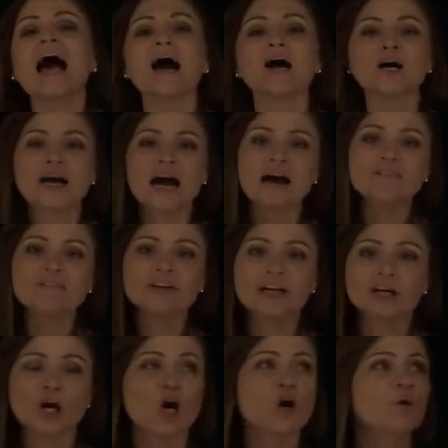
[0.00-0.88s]
our
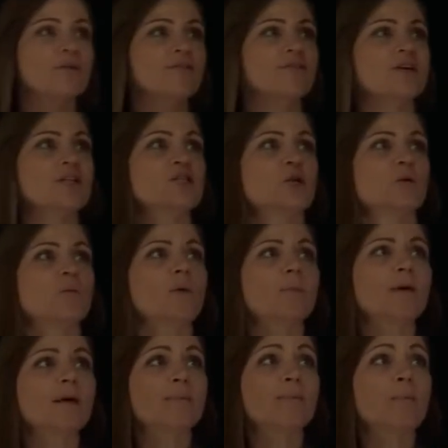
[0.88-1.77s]
confidence coefficient
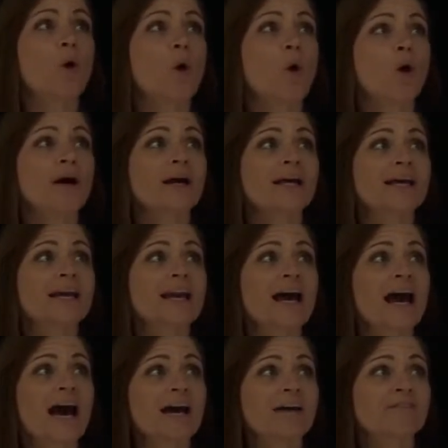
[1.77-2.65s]
will be
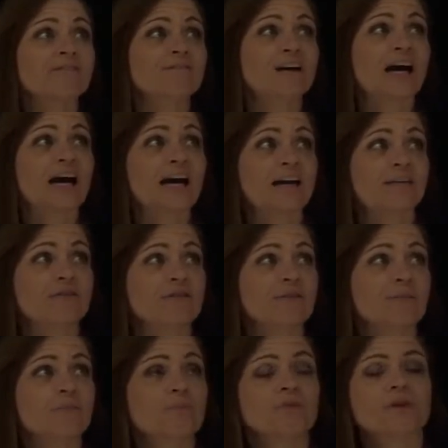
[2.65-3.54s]
0.95.
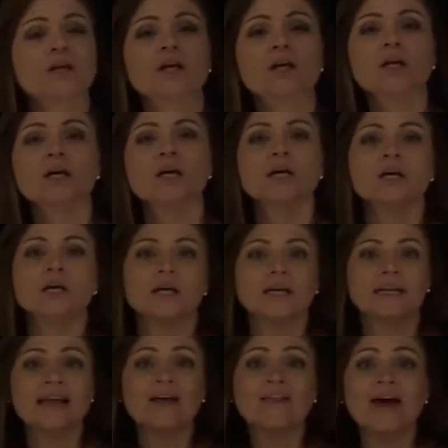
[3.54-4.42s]

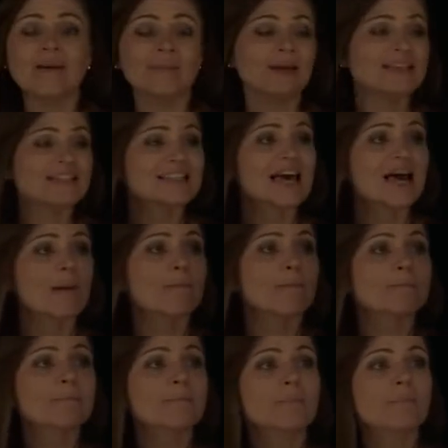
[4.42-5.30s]
Now that means
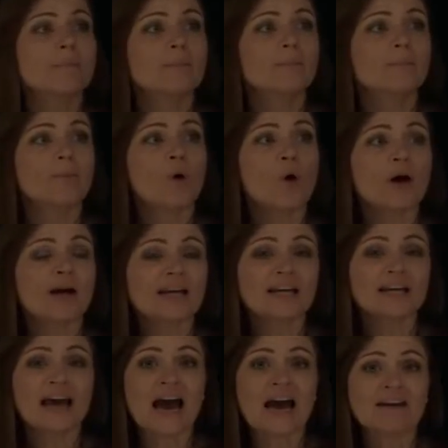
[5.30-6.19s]

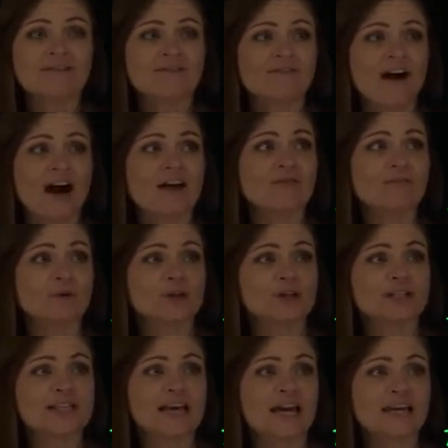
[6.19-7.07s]

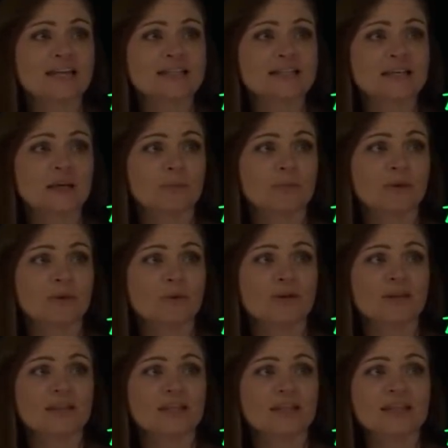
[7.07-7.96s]
0.95% is going to be
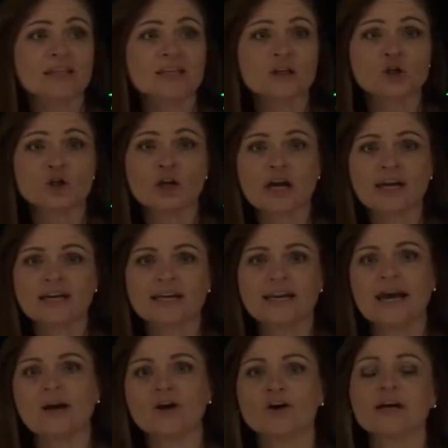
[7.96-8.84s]
within this
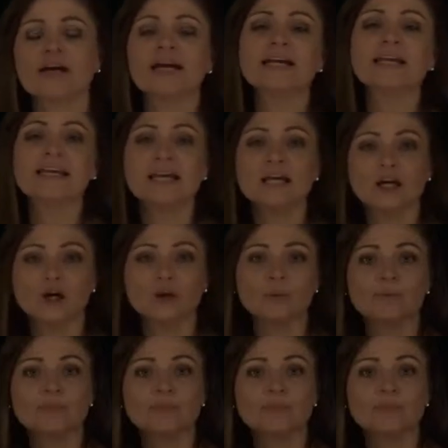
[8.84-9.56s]
shaded area here.